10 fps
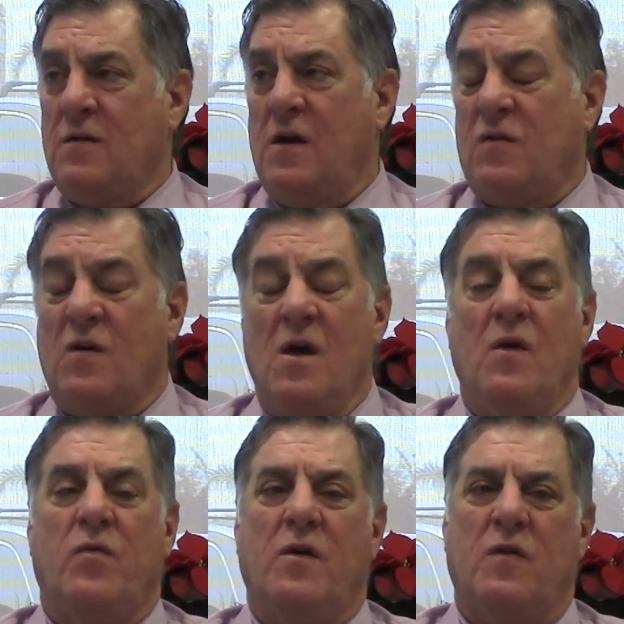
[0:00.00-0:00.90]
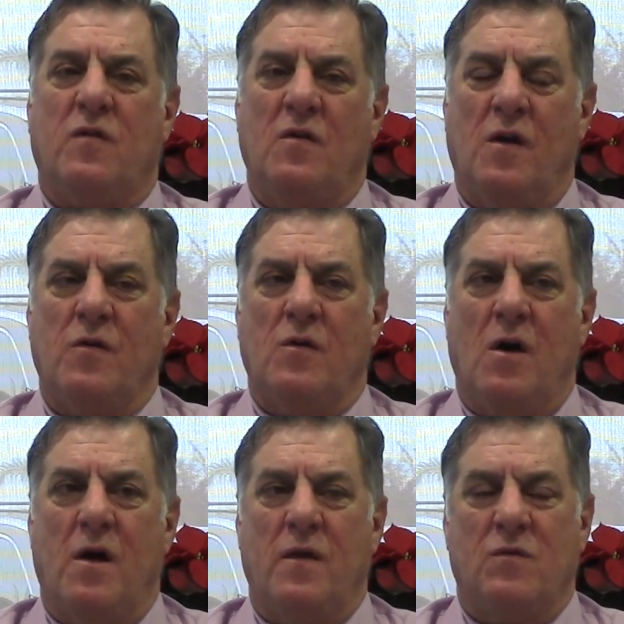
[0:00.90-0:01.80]
It does. There's another
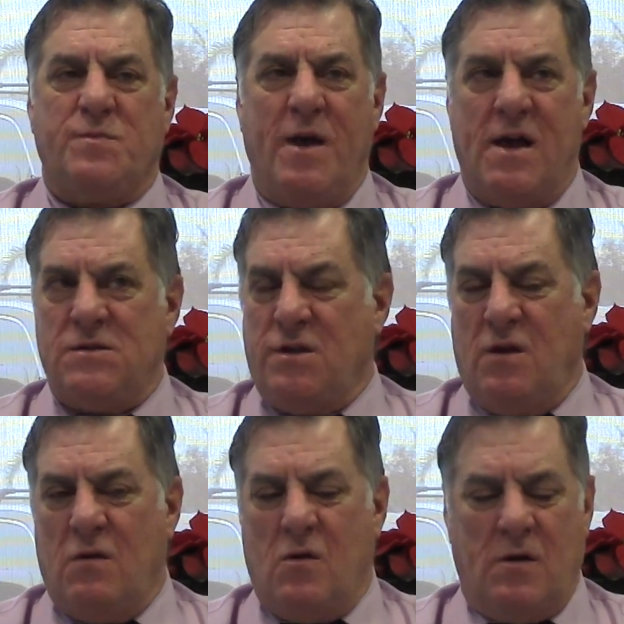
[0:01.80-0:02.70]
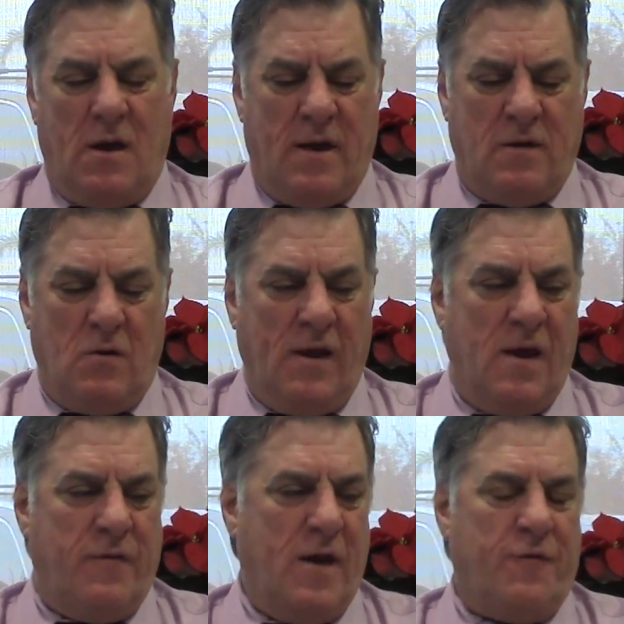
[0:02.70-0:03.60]
law that was passed a year ago, and I don't
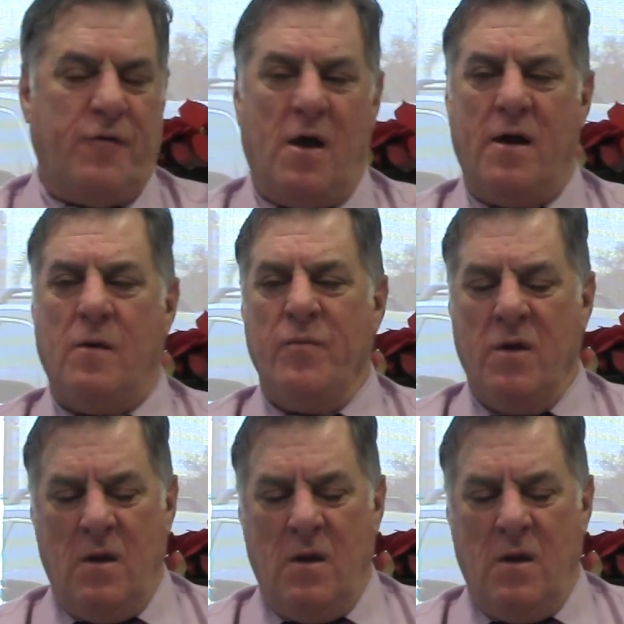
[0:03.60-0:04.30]
have that flyer.